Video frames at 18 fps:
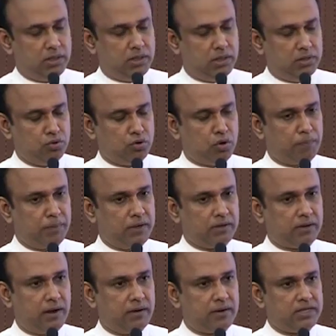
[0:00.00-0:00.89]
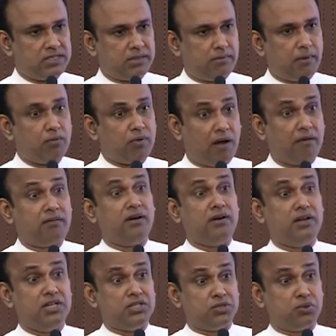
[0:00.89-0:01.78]
European countries about
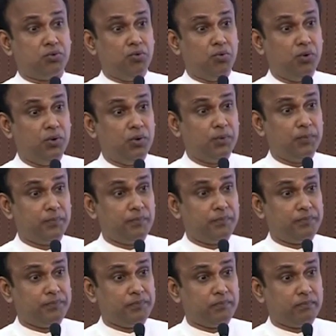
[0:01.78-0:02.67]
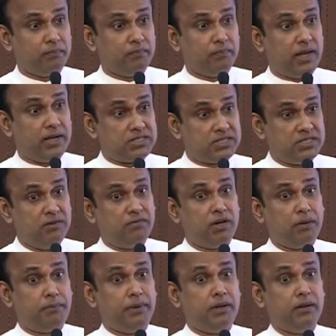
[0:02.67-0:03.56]
100 years ago. That's
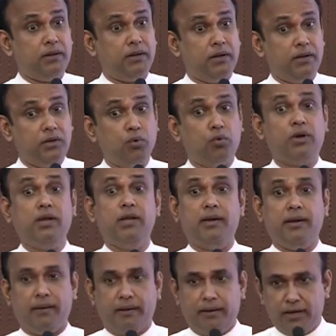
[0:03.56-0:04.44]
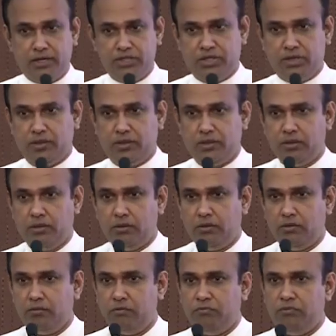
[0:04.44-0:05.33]
developing nuclear energy.
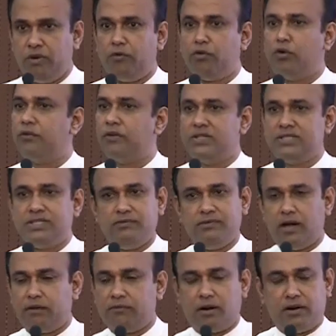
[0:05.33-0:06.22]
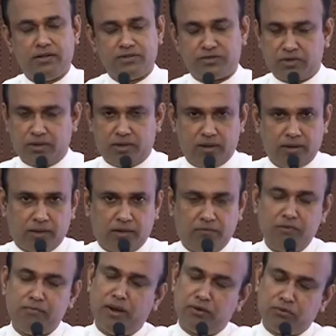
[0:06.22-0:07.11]
We have not received that one in Sri Lanka.
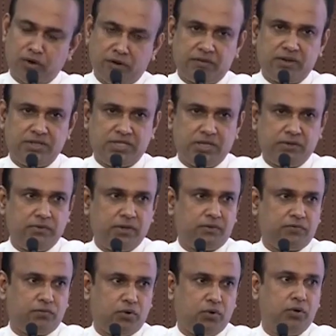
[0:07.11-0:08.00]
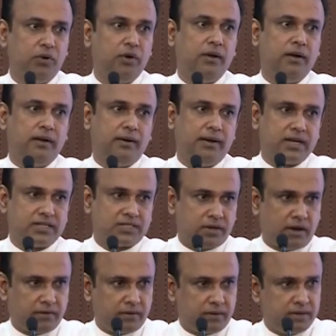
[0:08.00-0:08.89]
We might not receive it for next
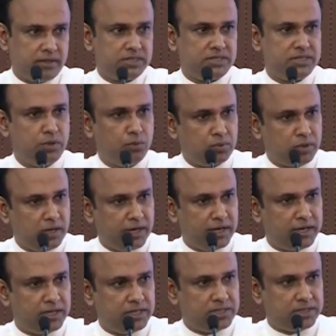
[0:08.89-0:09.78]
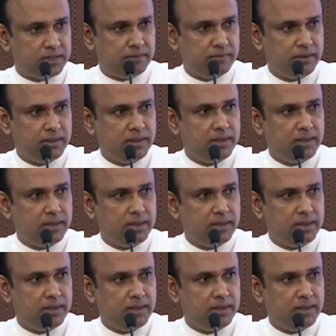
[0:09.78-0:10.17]
100 years, nuclear energy.